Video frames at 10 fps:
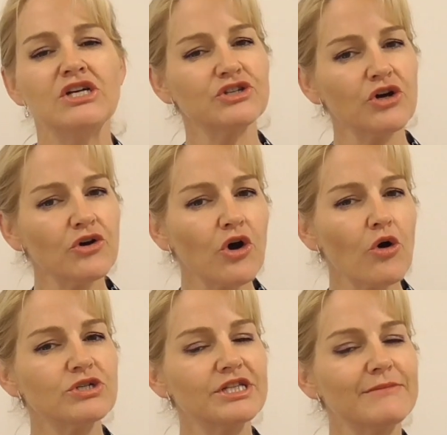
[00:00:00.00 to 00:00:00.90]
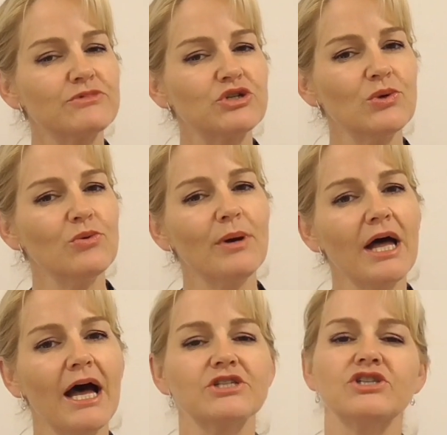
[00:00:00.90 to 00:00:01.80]
So don't alter them too
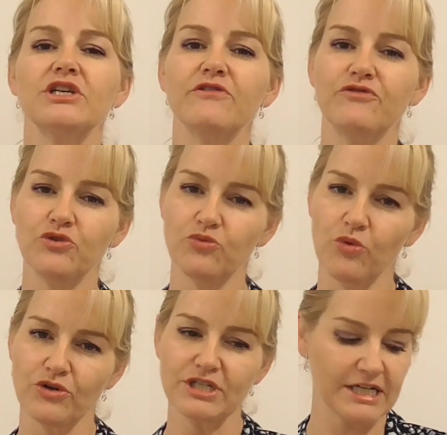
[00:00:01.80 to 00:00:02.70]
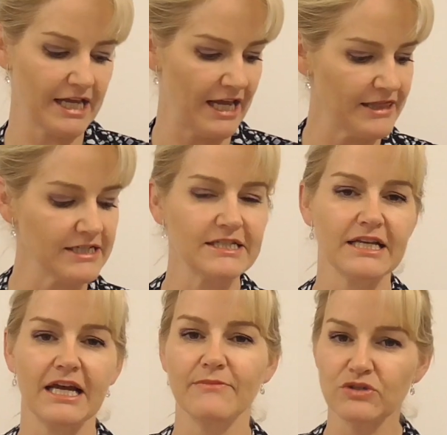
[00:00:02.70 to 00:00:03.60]
much if you want to get the
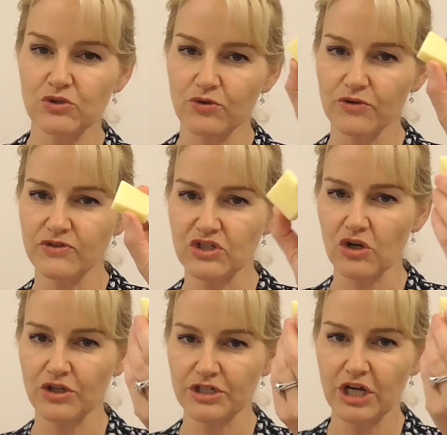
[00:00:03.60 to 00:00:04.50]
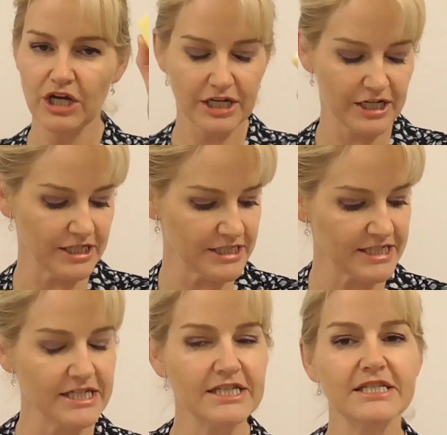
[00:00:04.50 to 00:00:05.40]
same sort of solid
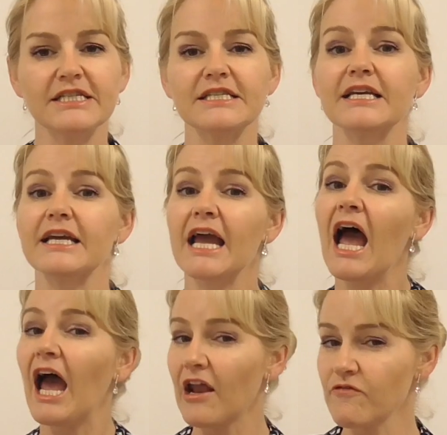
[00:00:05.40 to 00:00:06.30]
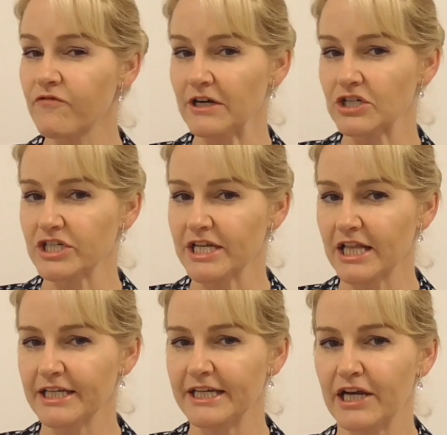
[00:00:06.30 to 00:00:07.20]
consistency and
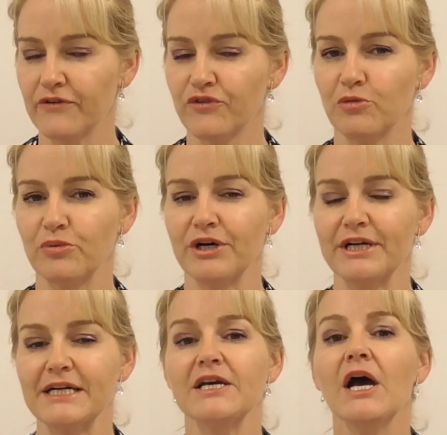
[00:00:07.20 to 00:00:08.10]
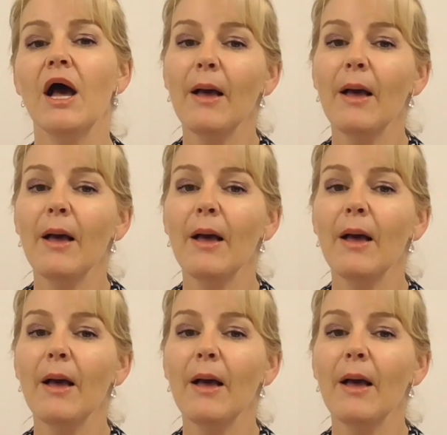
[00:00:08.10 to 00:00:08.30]
functionality out of your product.